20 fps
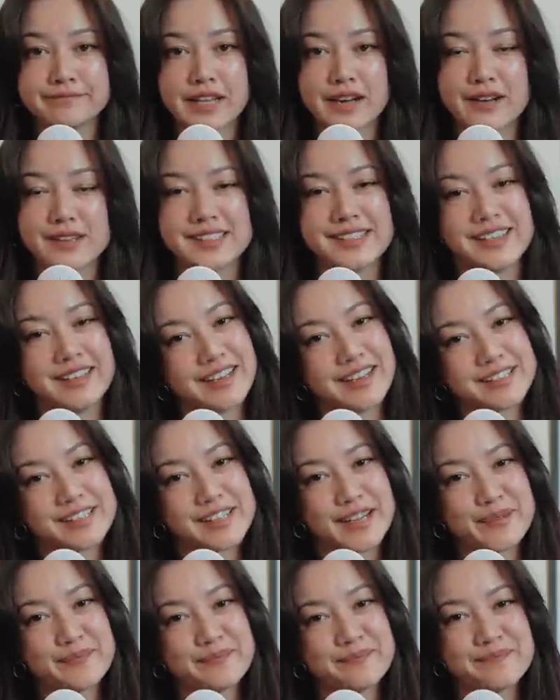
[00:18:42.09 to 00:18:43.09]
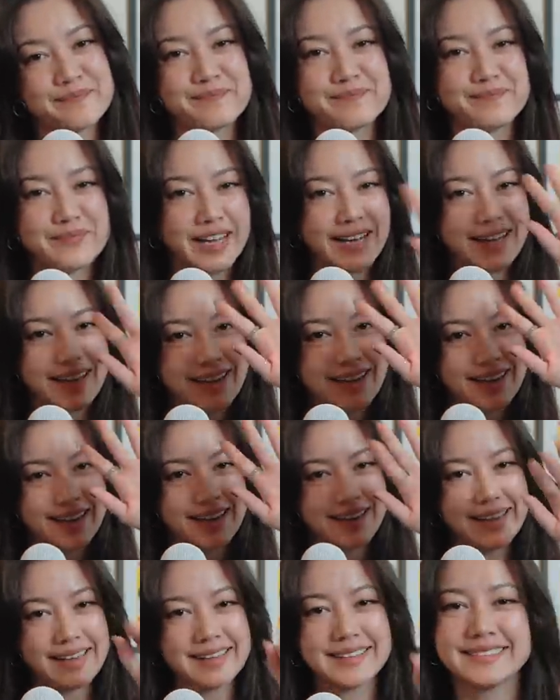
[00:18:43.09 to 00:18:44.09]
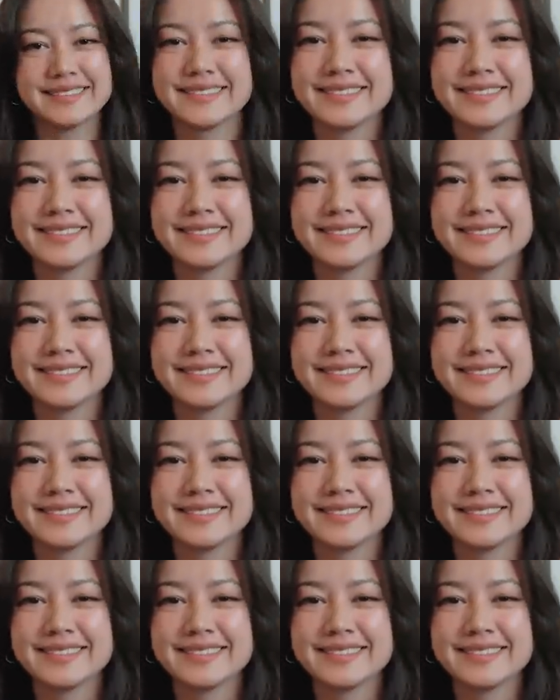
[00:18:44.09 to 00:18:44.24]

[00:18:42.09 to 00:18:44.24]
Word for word: I'll see you next time. Bye.